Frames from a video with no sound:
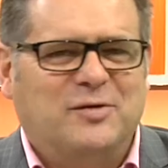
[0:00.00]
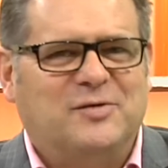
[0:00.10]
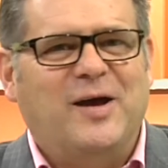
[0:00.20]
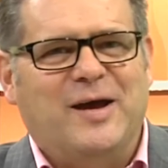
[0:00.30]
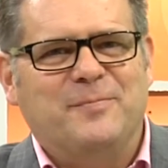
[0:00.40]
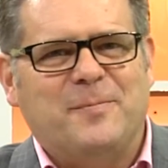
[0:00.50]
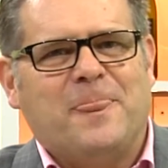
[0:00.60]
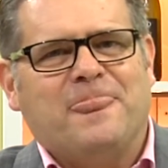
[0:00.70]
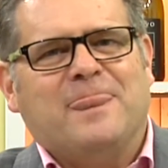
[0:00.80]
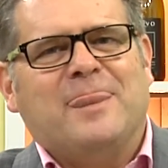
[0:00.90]
a good time,
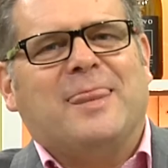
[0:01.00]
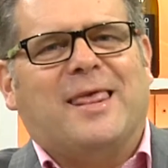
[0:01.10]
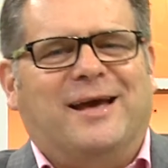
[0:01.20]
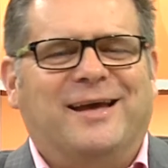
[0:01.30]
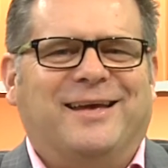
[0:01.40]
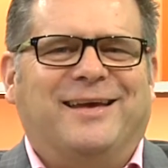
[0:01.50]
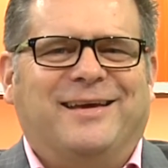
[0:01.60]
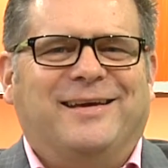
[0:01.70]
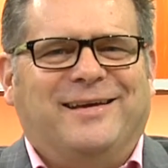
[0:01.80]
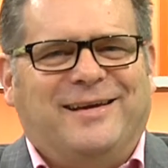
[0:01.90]

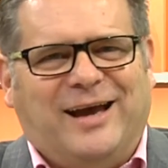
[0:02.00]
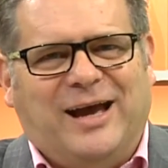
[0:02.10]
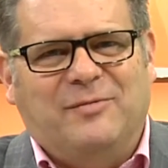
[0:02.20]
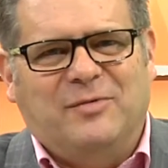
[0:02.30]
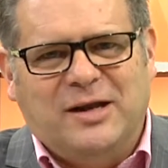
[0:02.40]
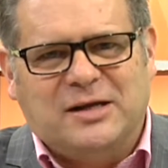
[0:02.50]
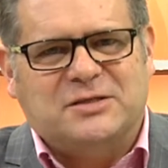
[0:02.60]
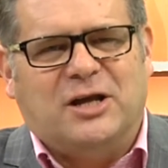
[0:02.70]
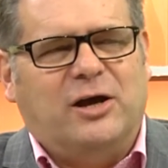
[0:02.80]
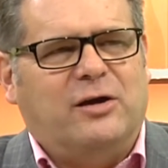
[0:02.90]
let us
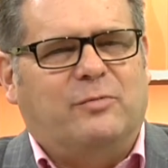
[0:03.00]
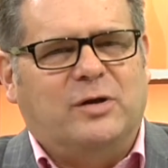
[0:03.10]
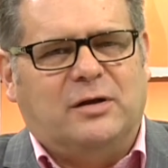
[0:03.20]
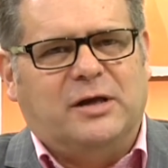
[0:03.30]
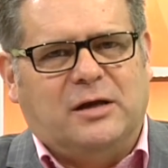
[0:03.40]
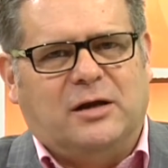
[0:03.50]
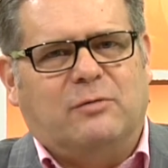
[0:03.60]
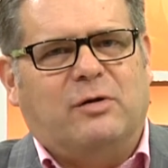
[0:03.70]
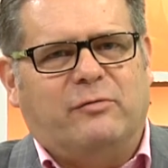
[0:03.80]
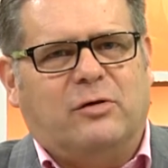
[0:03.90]
know and we'll let you know
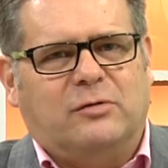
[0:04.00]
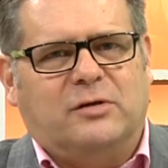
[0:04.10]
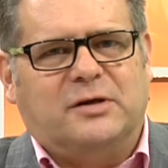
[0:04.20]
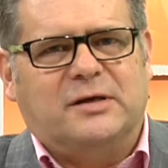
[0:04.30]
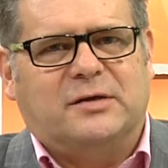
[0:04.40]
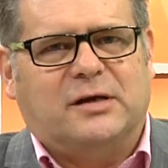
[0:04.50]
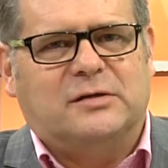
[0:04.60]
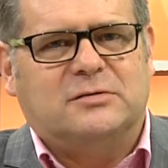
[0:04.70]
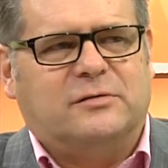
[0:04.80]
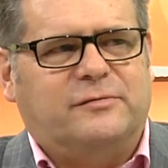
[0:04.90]
when we've got all the
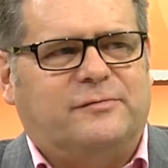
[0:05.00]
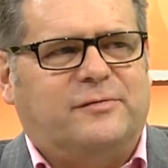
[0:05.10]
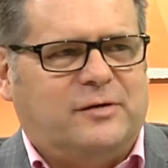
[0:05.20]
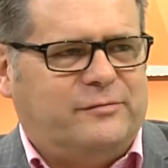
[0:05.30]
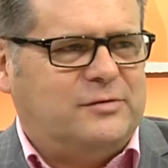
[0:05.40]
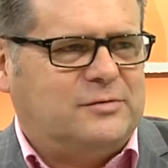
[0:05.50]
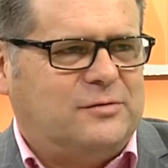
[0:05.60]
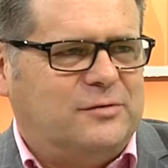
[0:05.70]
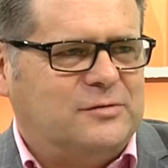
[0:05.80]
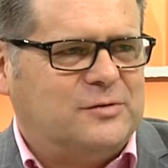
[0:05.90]
details of Olivia's
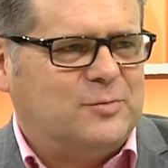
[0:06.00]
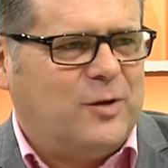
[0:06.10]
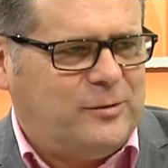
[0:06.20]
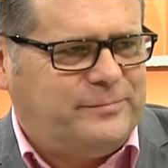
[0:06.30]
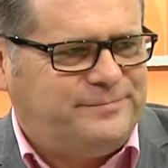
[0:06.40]
cruise as well.